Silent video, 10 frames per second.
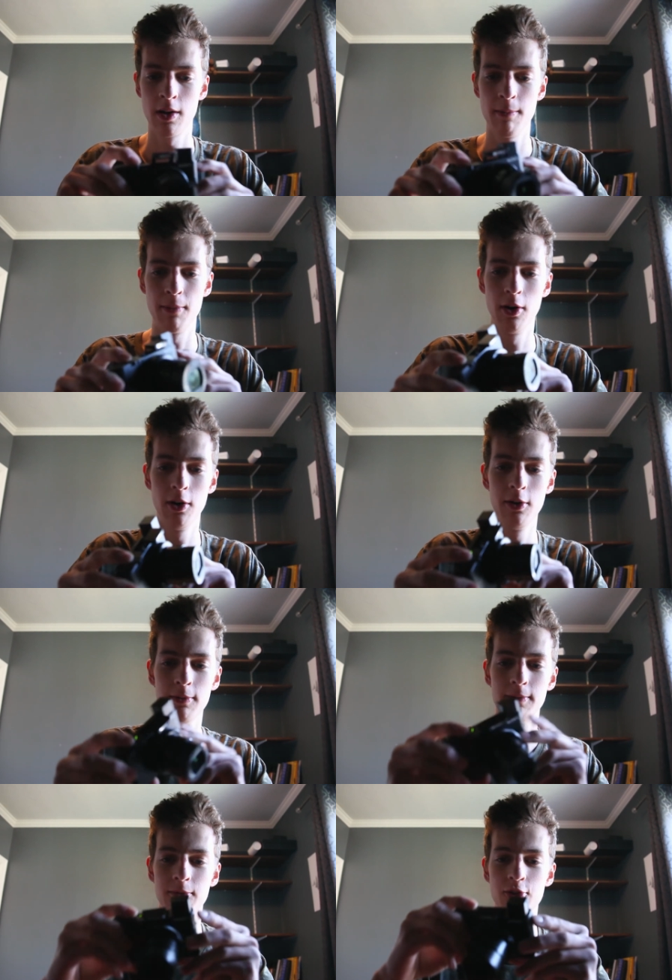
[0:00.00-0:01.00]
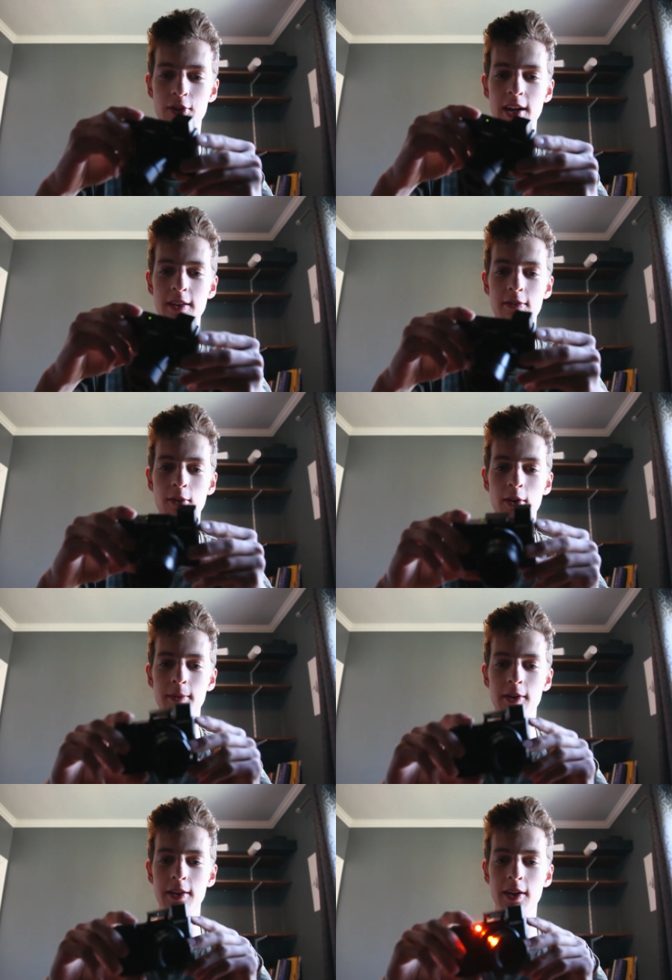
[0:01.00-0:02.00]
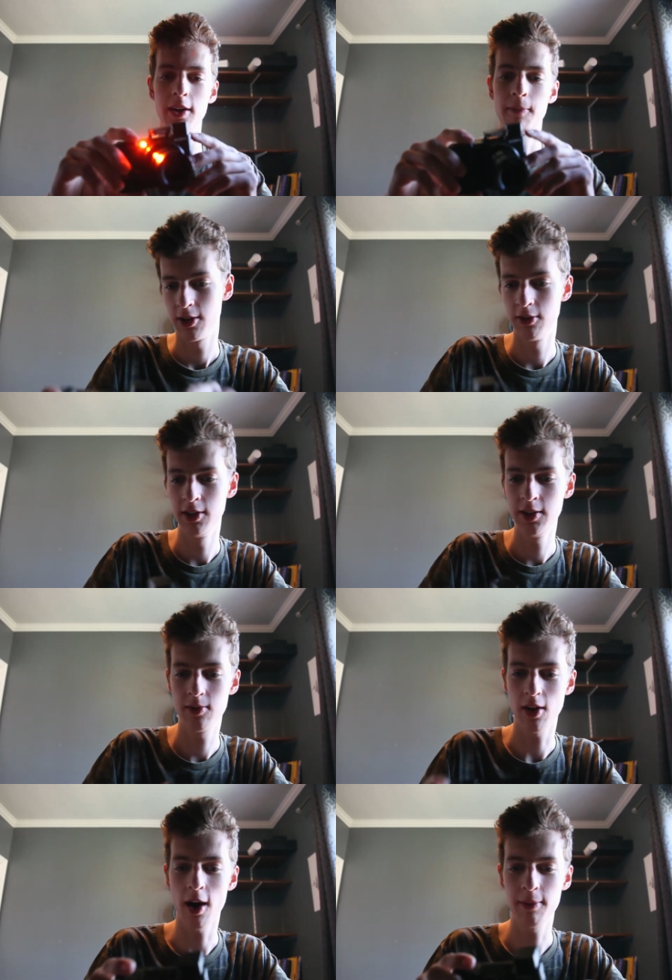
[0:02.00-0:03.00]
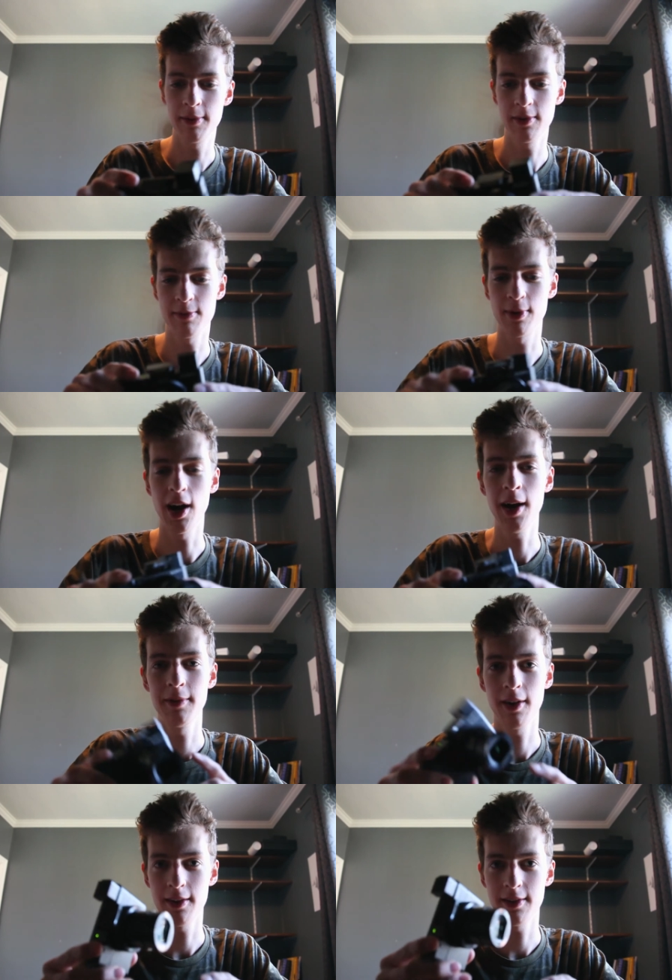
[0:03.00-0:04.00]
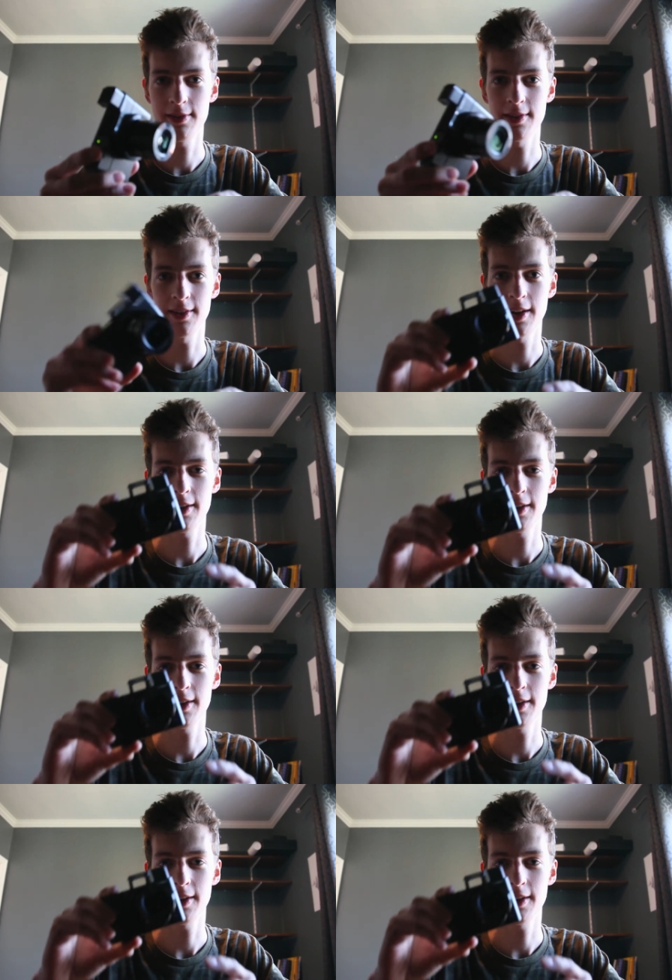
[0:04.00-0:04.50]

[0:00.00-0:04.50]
Boom. Transformer right there. Who needs Optimus Prime? You got this thing, eh?